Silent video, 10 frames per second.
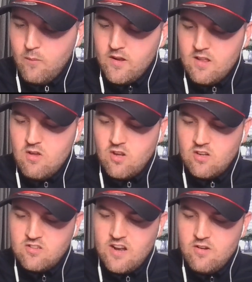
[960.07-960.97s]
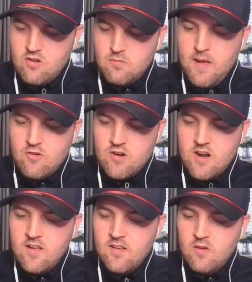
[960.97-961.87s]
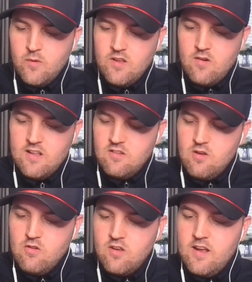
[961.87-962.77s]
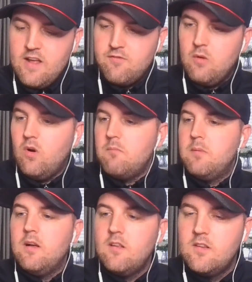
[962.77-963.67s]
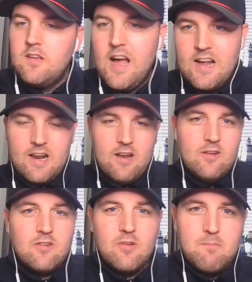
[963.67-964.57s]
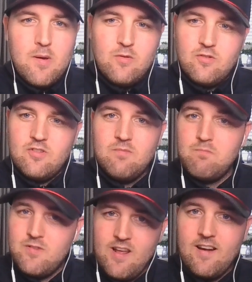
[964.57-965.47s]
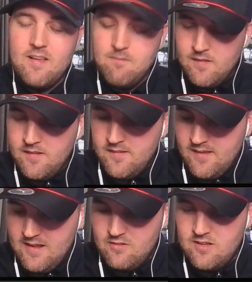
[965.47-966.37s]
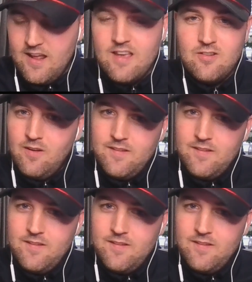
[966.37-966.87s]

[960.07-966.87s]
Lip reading: going to use our standard Spectra. We don't need to use it at every one, but I got to learn some boosts, sadly. And today's not the